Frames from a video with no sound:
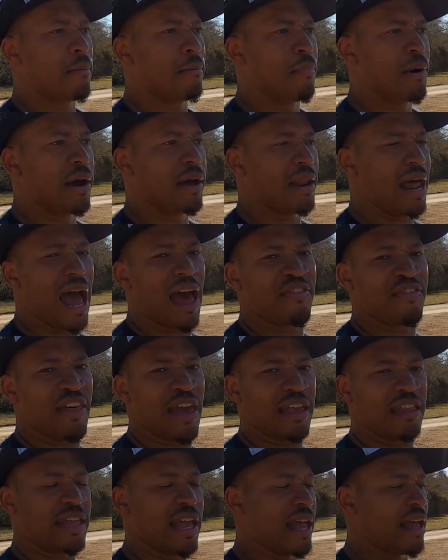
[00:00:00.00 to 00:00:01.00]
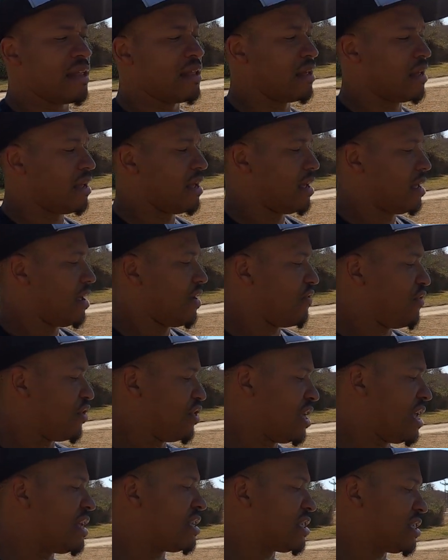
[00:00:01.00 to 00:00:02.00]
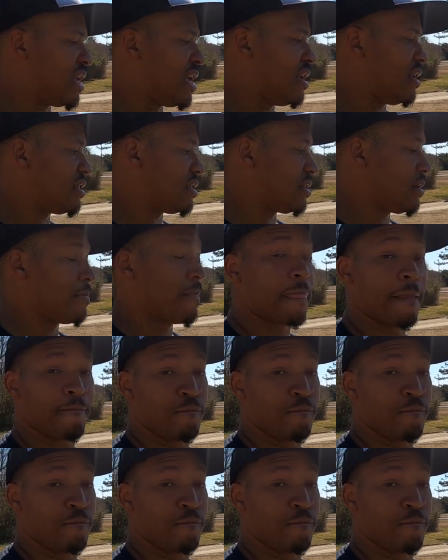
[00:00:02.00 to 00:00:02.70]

but I think that for these seats,